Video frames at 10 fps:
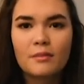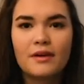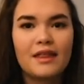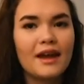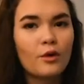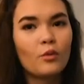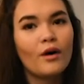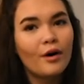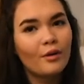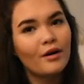be like,
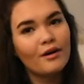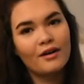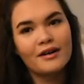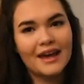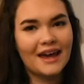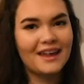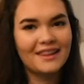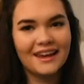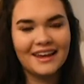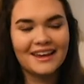whoa, okay,
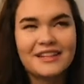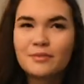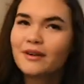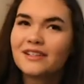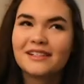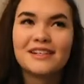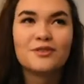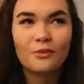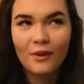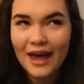like, this person
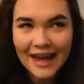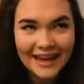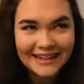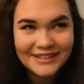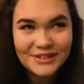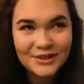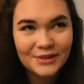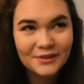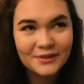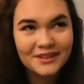is way
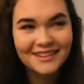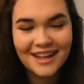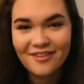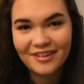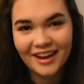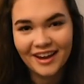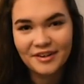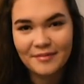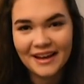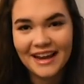too loving
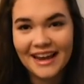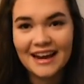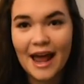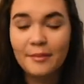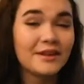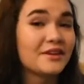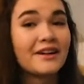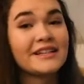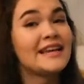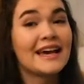for me, and I'm either
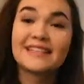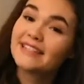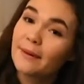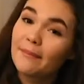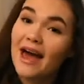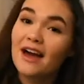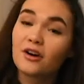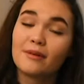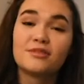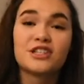gonna take a step
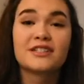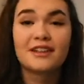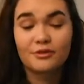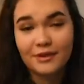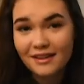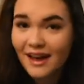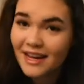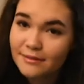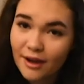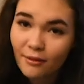back or I'm just gonna
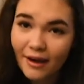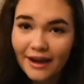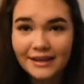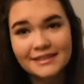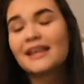realize my ways